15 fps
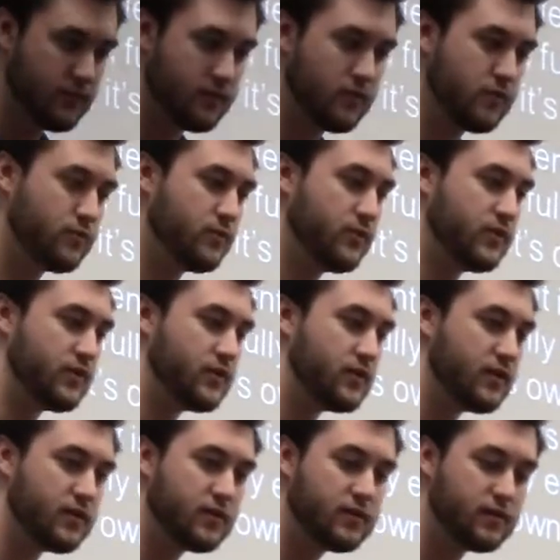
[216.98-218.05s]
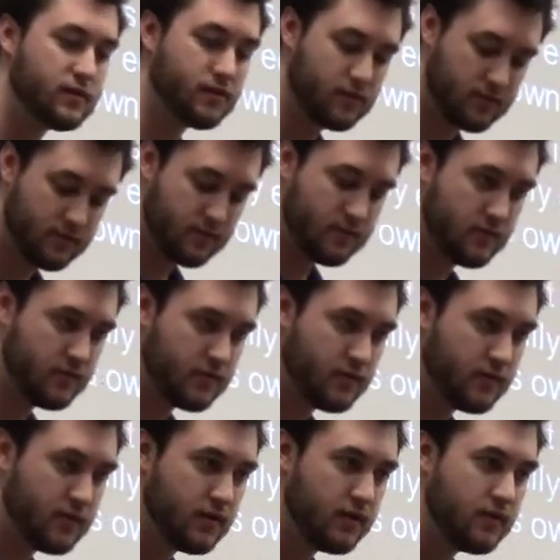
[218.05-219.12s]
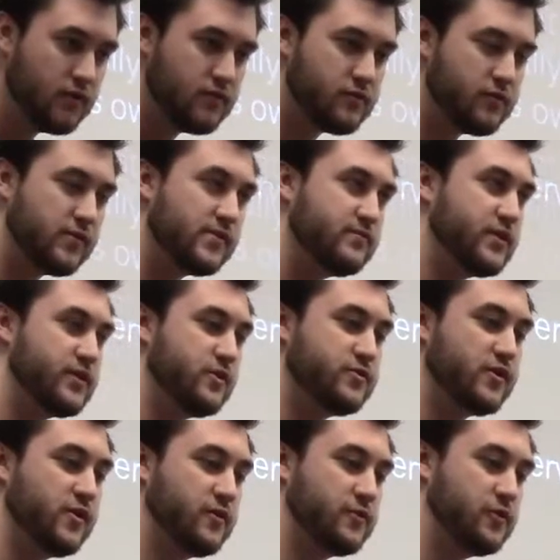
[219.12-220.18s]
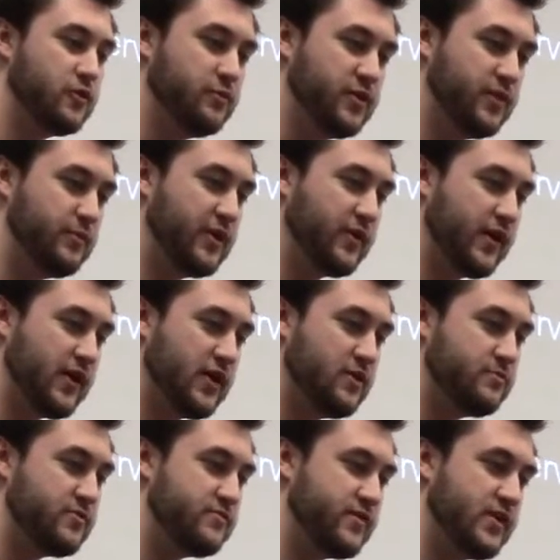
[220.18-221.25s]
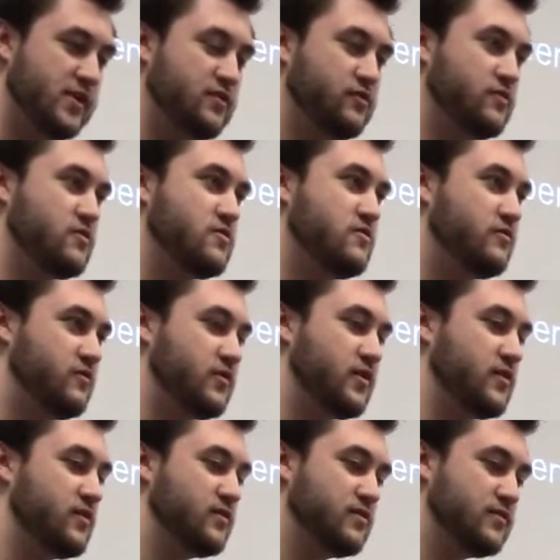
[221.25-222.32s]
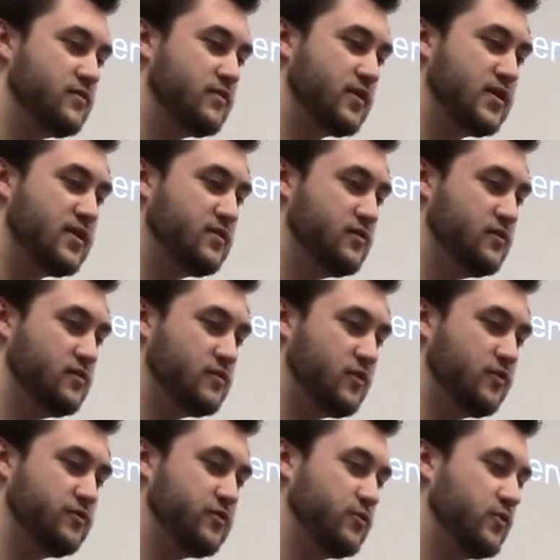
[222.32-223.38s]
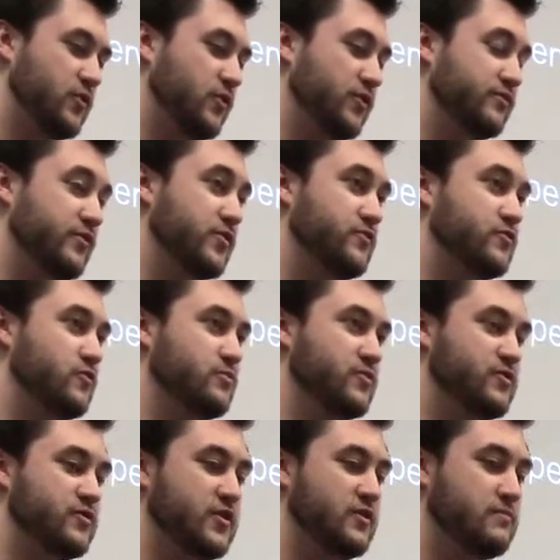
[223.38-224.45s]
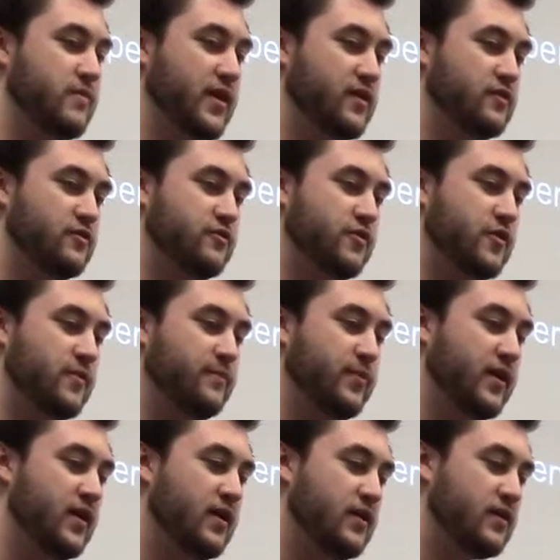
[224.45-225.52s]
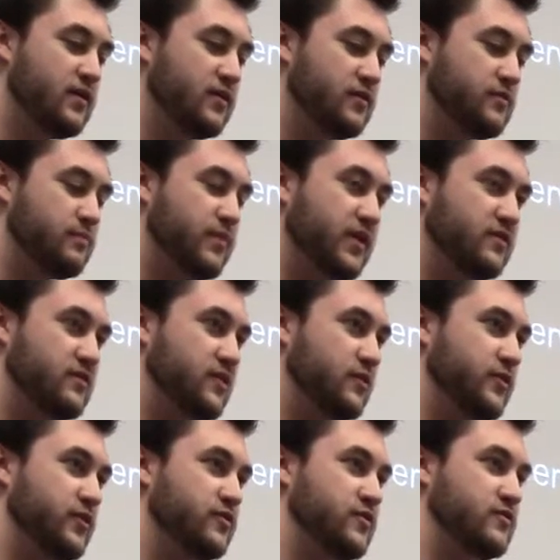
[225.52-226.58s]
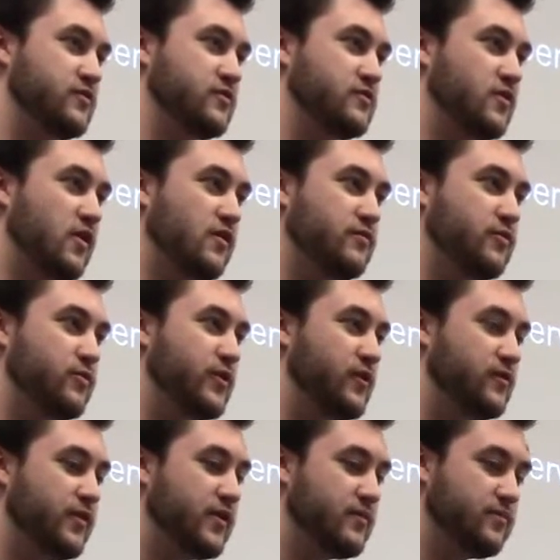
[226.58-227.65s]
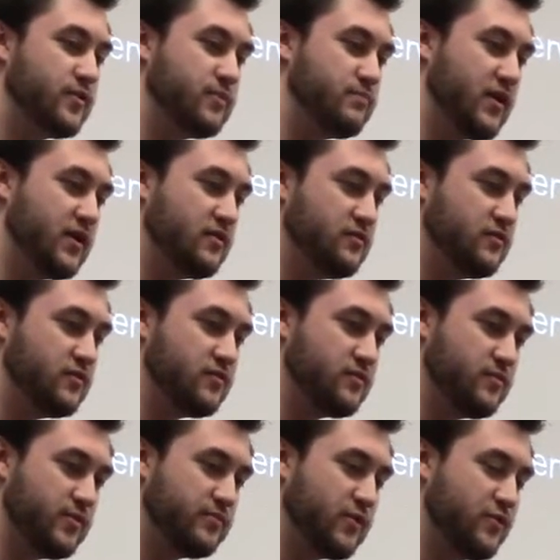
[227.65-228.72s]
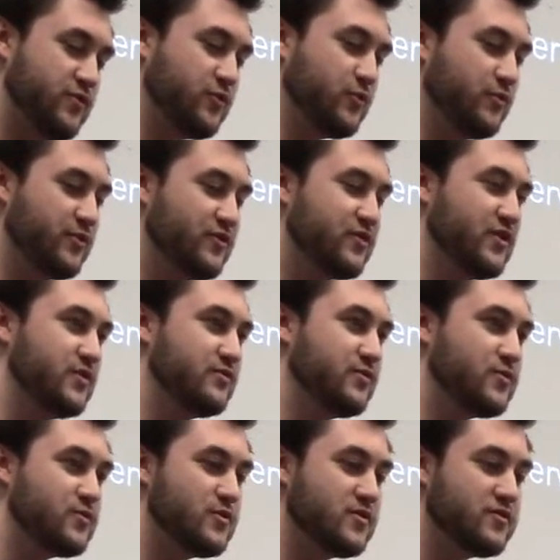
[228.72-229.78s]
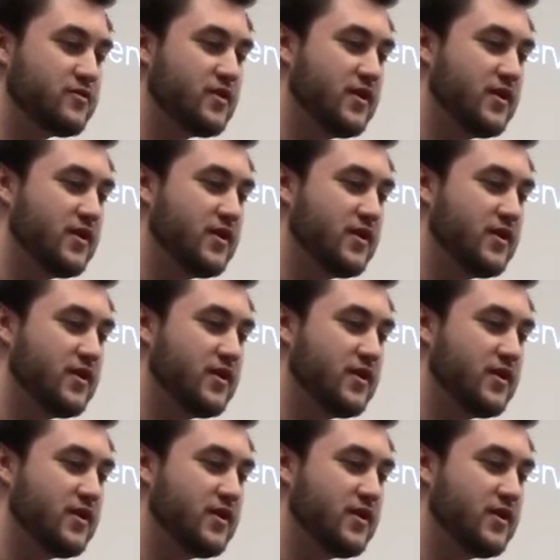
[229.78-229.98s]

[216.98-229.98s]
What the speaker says: Okay. So that video talked a little bit about hypervisors, and that is also called a virtual machine manager. It's basically just the software that manages the virtual machine, of course.